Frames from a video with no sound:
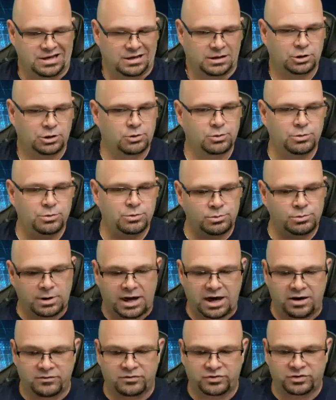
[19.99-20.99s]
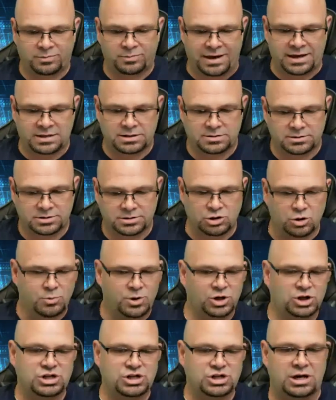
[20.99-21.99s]
You have spent so
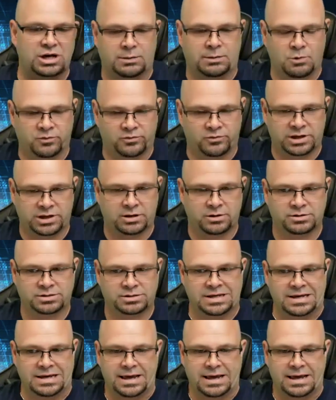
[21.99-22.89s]
much time over the years